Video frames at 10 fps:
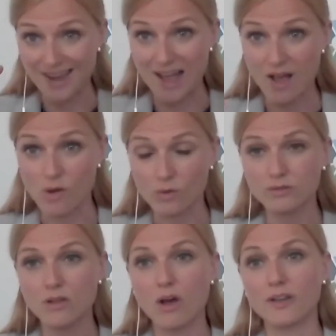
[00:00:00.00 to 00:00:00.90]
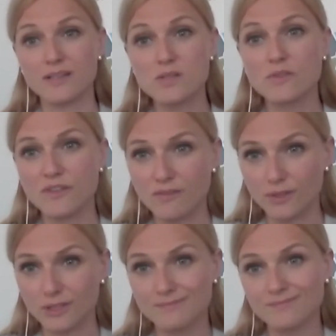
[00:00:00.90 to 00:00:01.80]
down on its
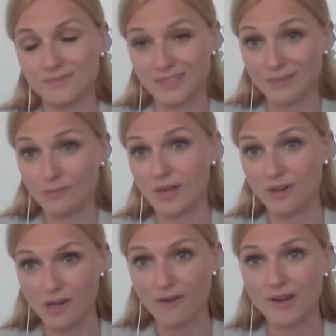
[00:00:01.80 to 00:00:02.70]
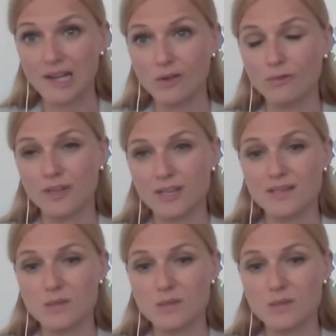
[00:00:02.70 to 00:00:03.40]
fever that we are currently already